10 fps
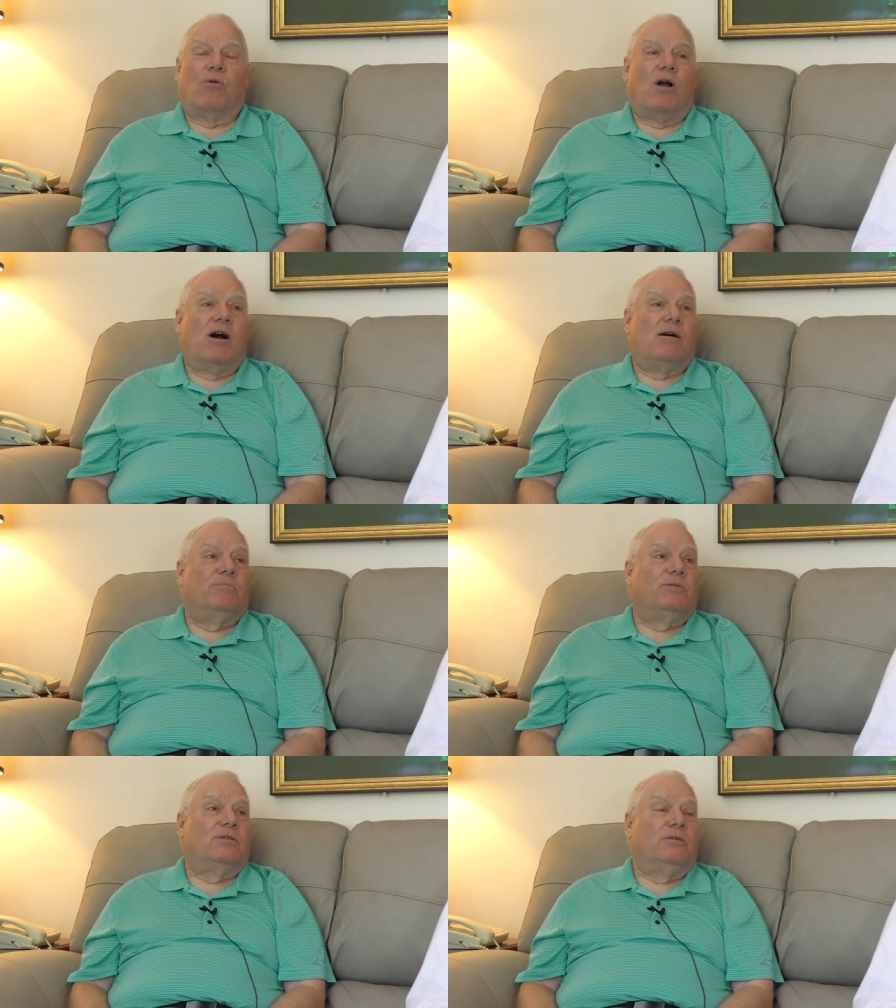
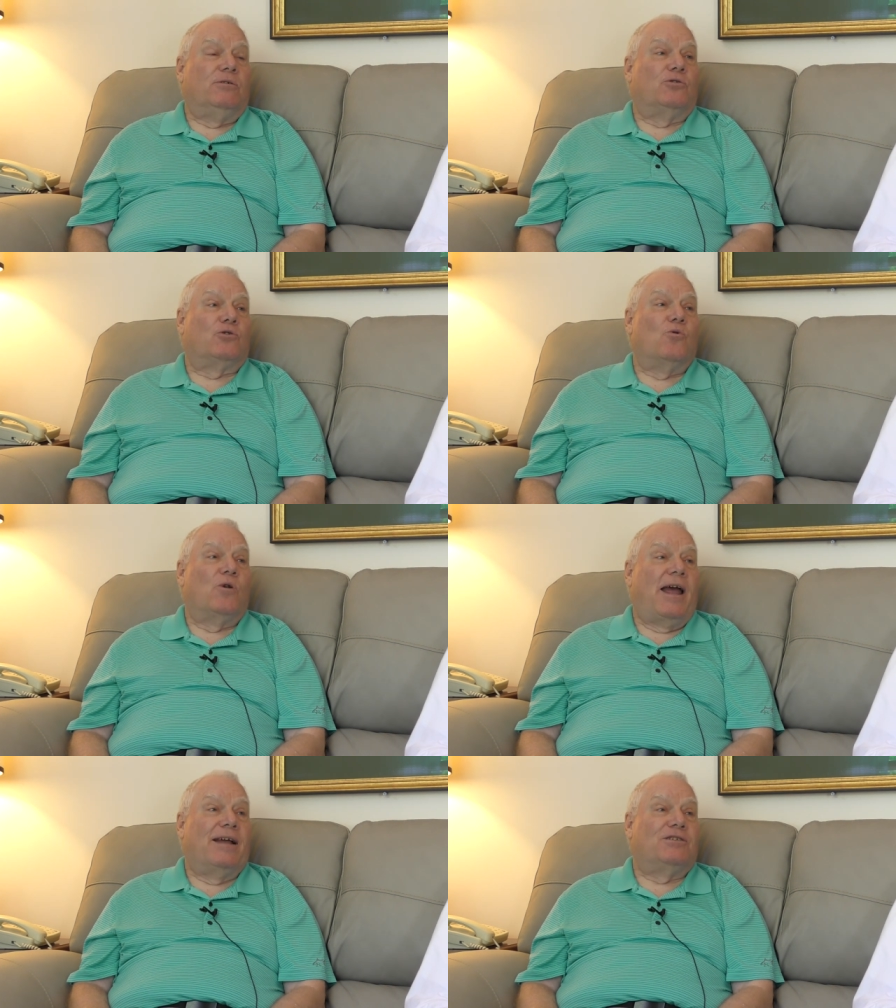proms, you know,
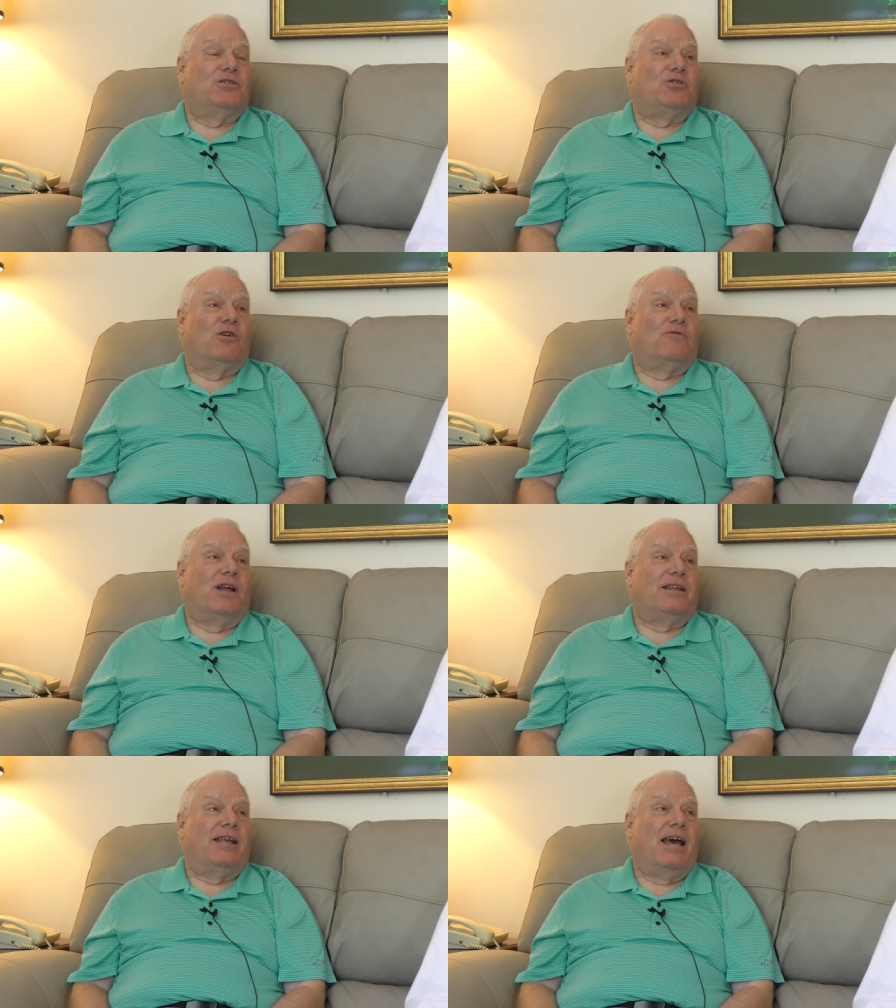school dances,
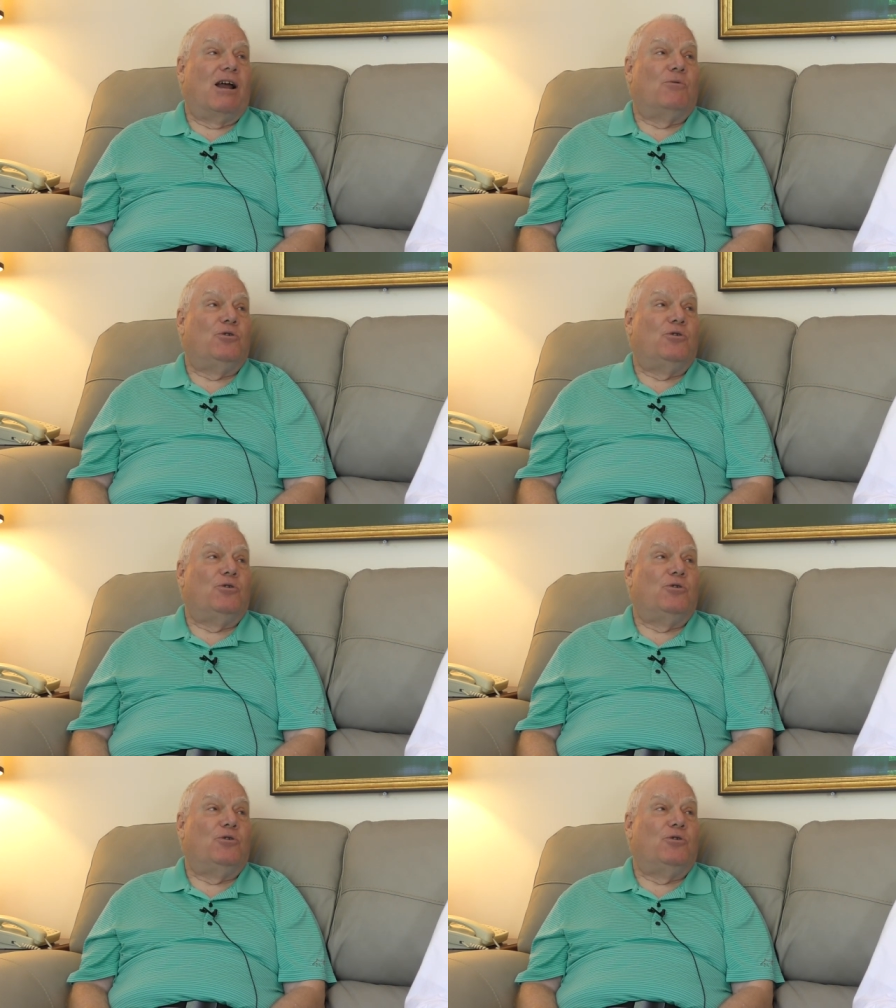stuff like that.